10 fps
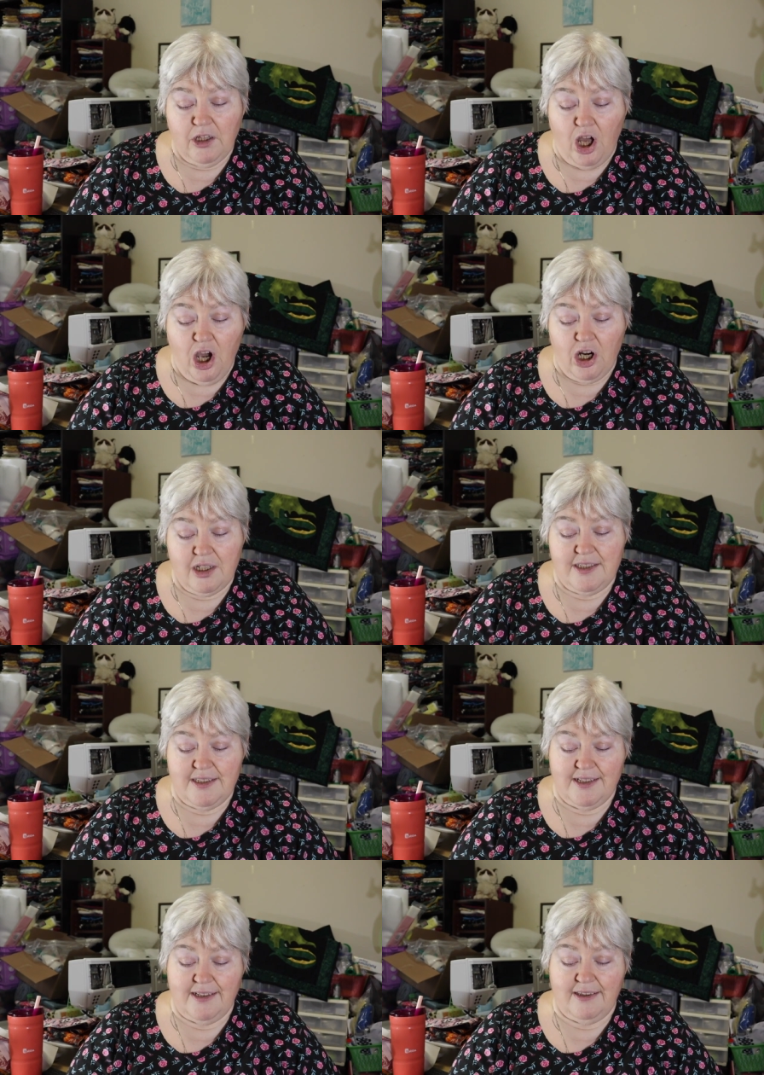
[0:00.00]
long
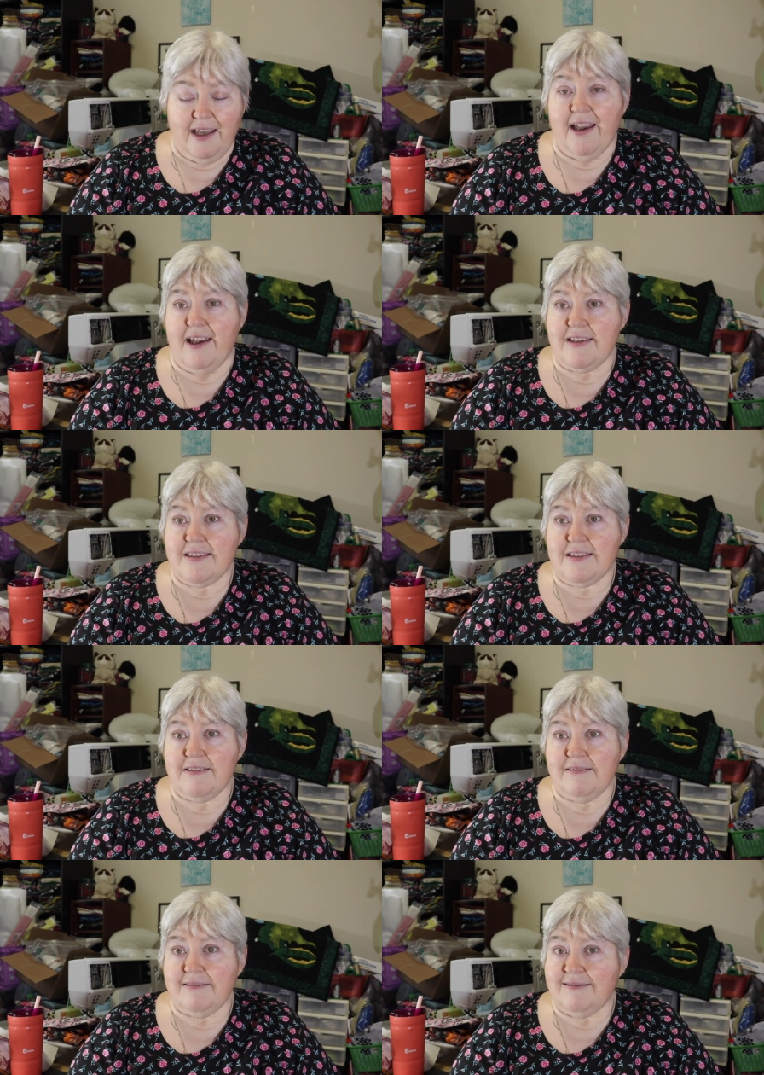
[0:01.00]
did it last?
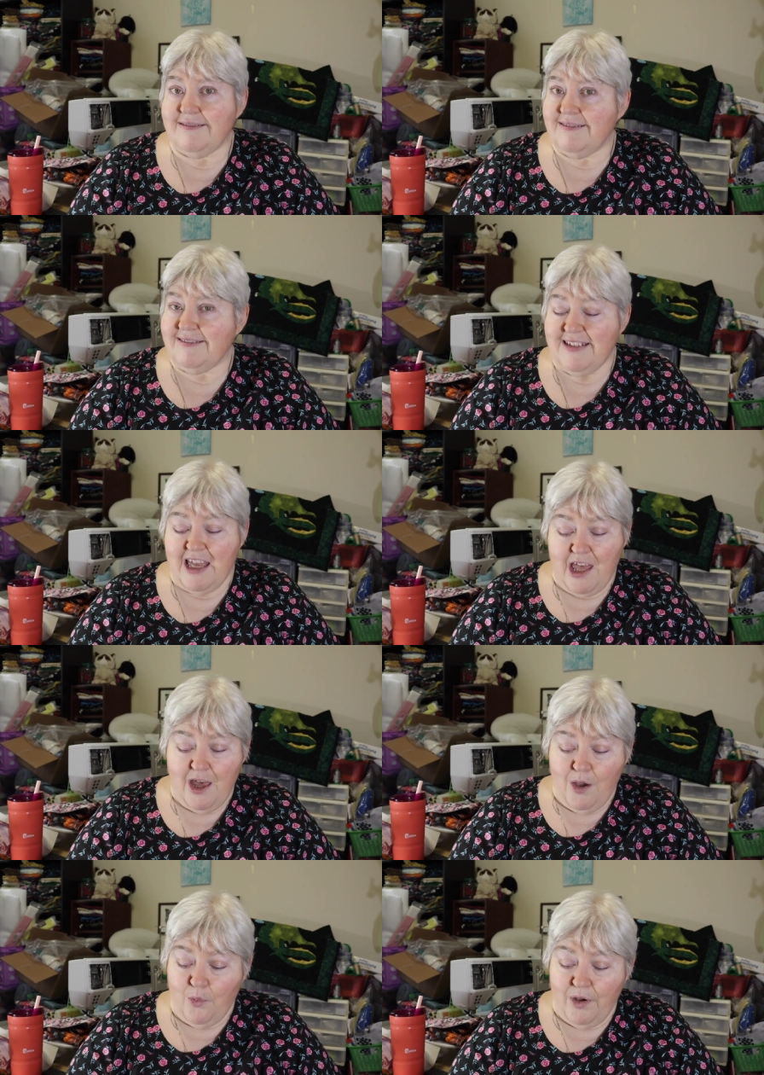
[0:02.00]

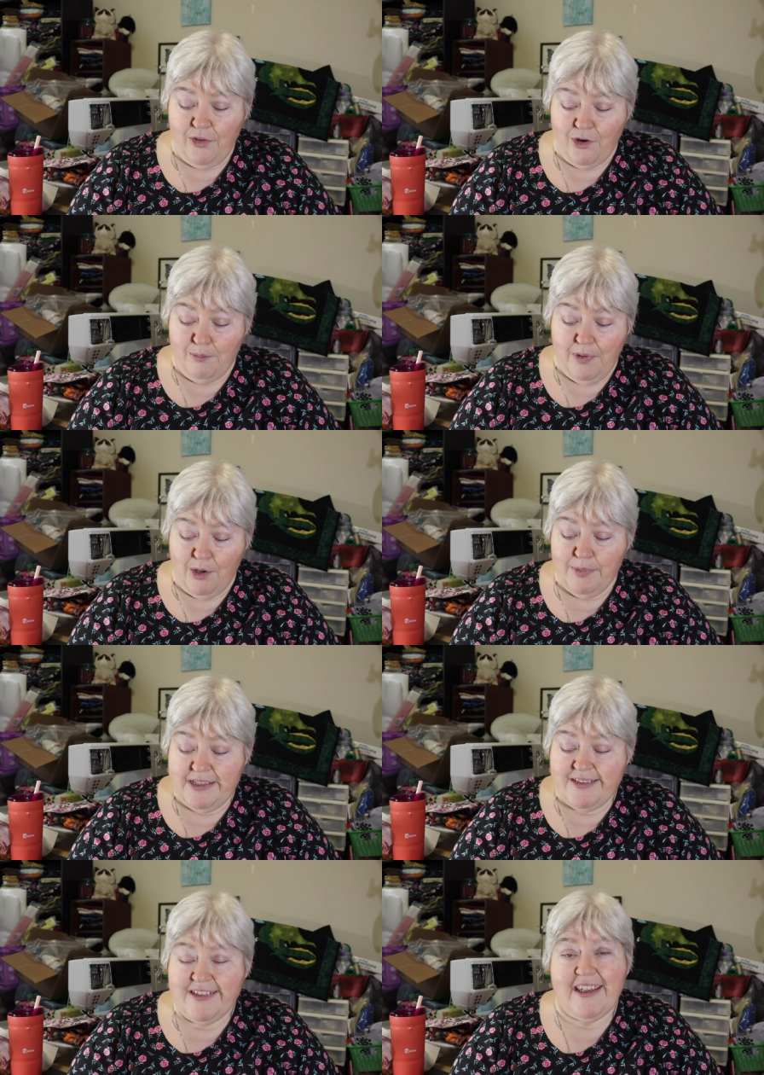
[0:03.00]
Whether a
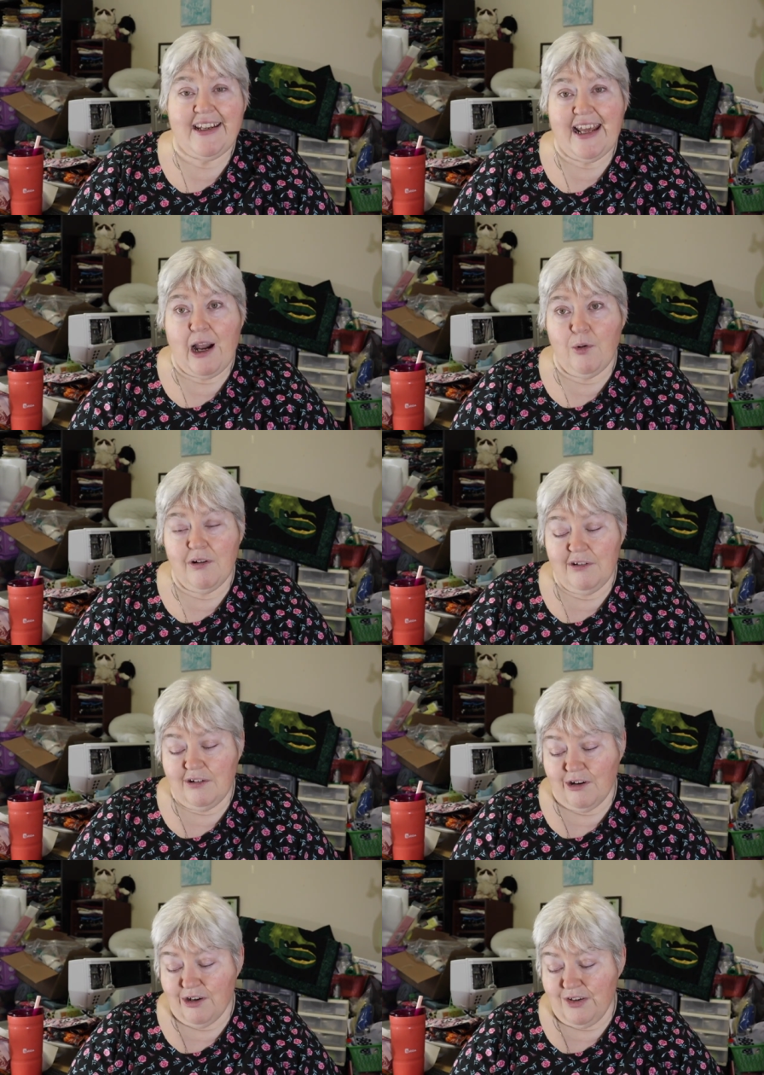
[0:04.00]
moment, an hour,
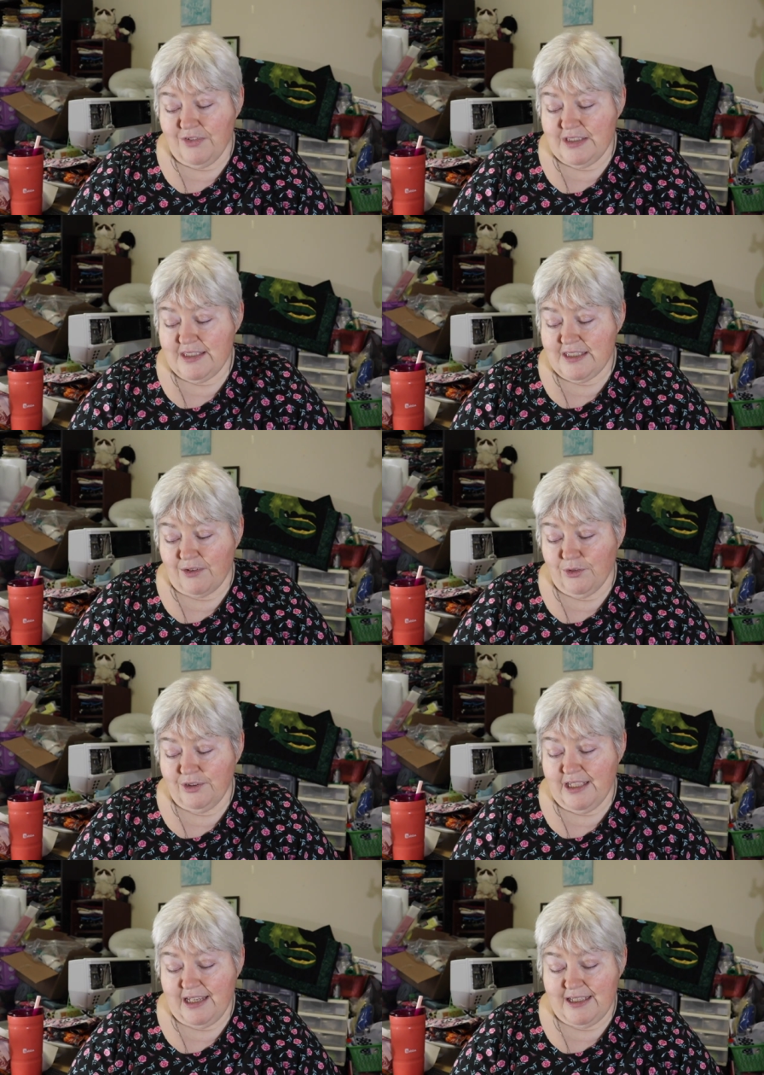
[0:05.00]
or even several
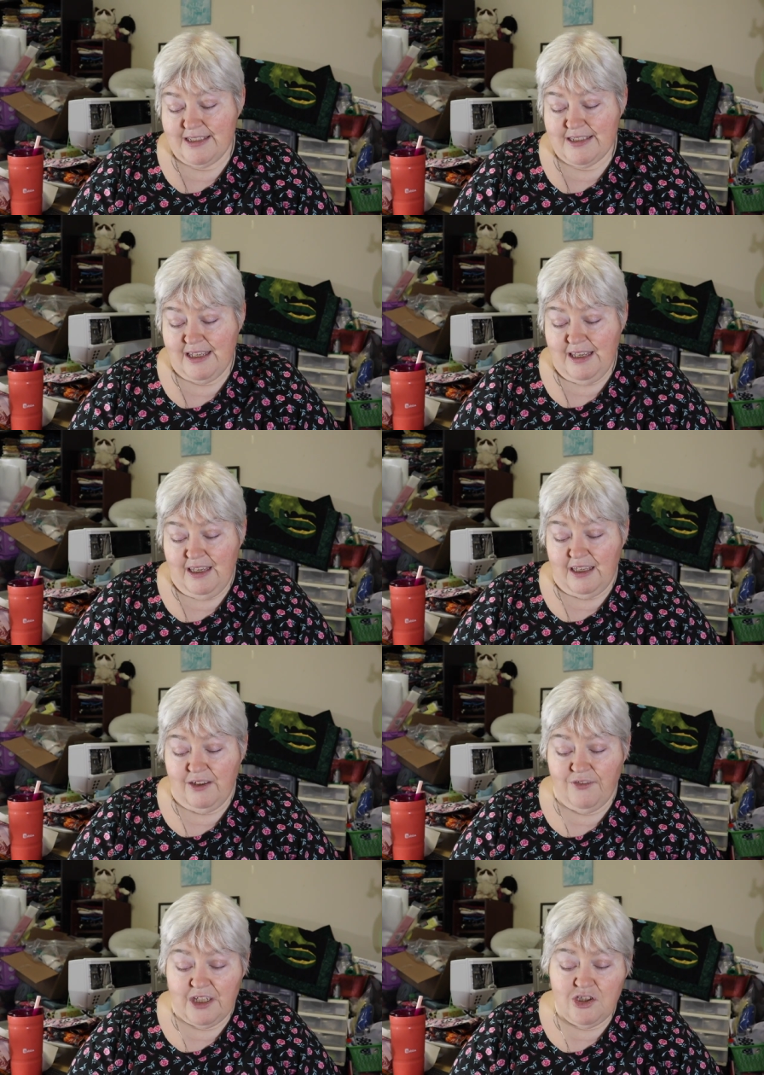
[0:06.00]
days,
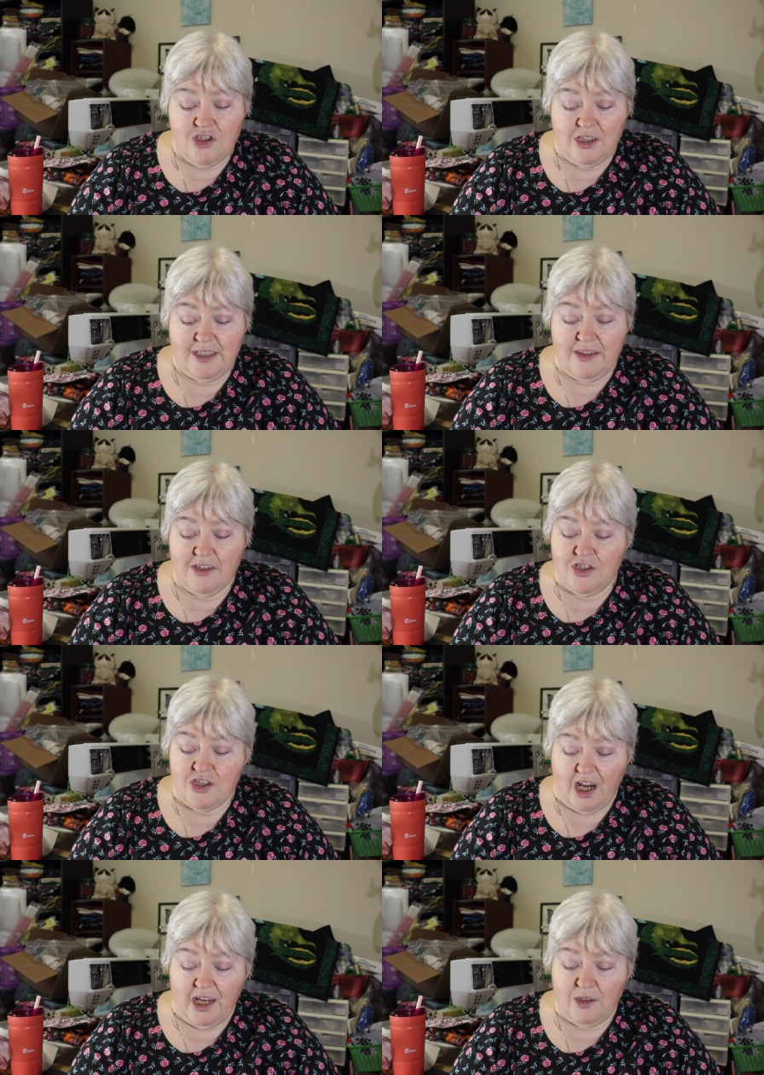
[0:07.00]
eventually the
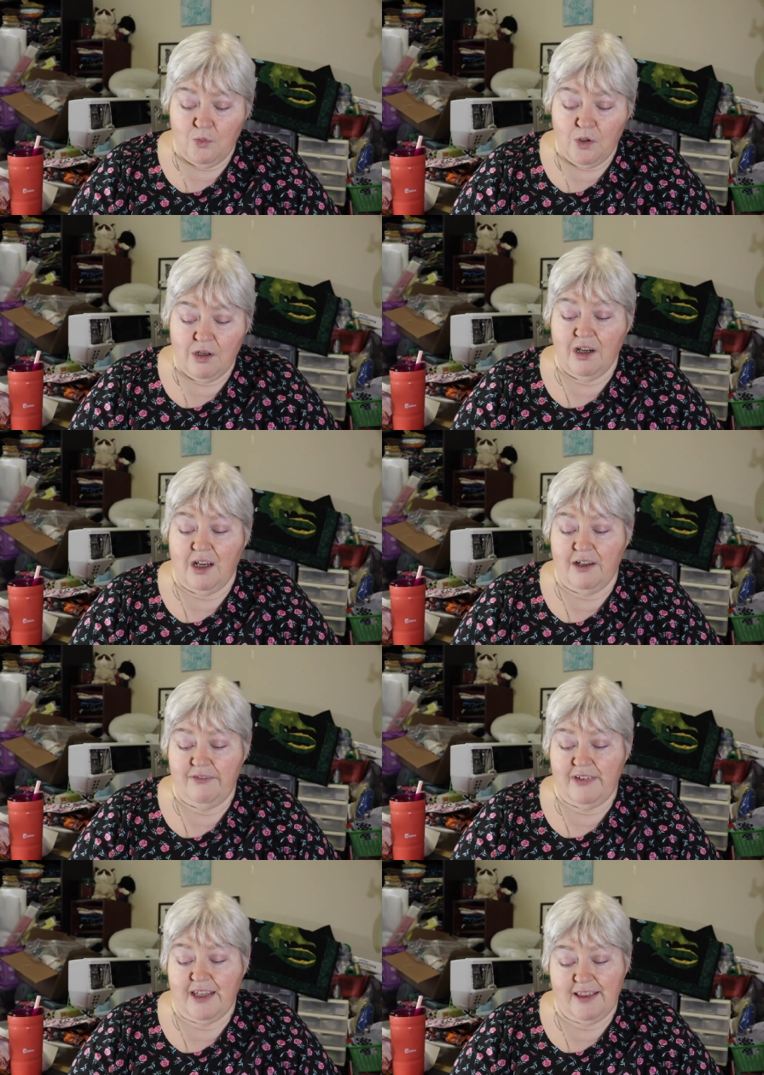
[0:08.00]
shine wore
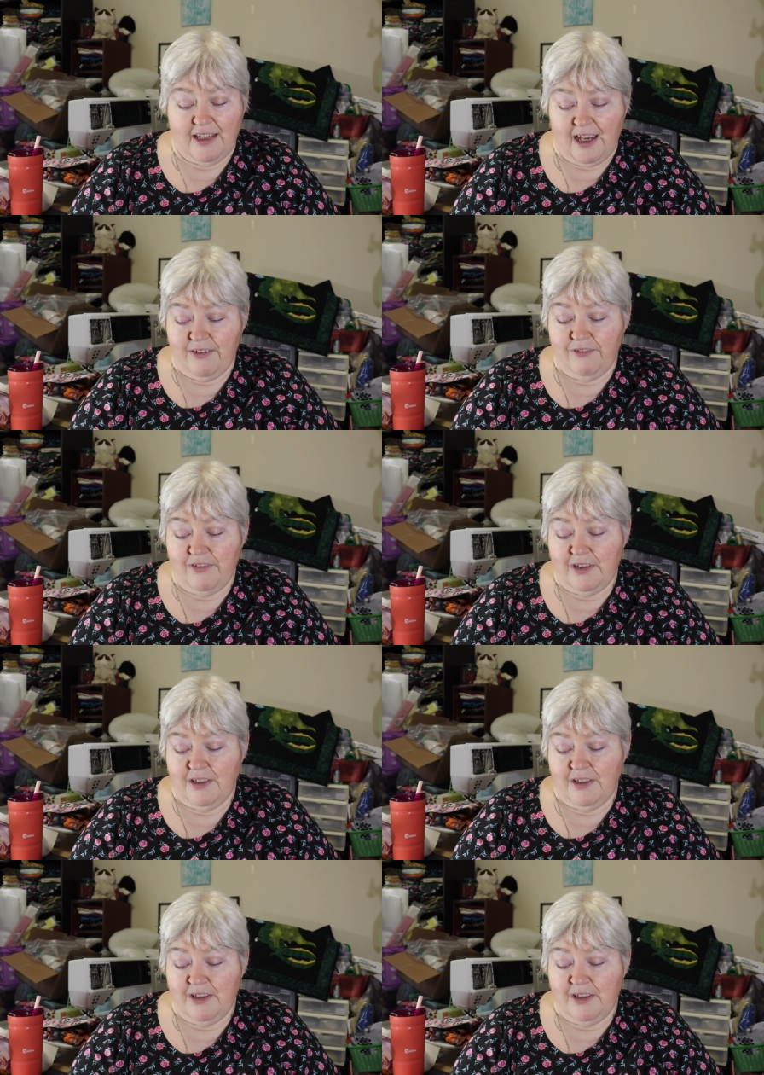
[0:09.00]
off and life,